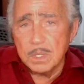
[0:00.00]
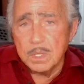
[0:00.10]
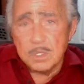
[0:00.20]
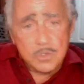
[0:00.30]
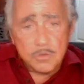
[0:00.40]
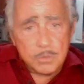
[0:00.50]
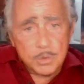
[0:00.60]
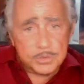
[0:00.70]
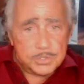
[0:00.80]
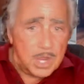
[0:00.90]
So from
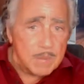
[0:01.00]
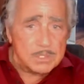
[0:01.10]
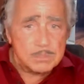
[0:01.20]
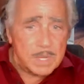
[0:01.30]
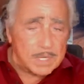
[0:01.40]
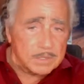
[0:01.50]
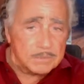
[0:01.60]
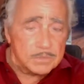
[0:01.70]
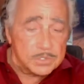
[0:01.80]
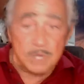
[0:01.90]
Earth-time perspective,
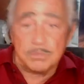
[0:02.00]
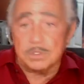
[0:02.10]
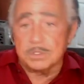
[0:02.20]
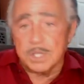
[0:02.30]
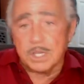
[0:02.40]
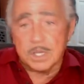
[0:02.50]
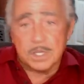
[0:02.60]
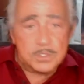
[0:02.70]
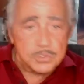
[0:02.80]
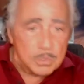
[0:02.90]
several
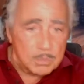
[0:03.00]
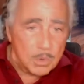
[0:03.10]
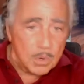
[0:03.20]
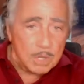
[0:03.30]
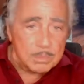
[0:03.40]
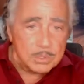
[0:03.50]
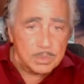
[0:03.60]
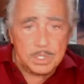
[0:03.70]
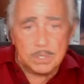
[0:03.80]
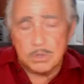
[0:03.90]
decades or more
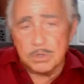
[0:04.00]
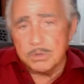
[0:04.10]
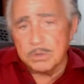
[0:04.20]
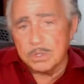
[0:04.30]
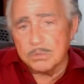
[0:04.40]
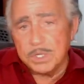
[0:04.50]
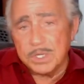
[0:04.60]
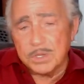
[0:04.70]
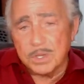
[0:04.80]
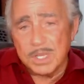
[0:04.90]
between
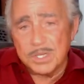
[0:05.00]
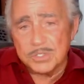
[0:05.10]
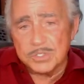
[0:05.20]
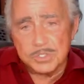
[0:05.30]
reincarnations is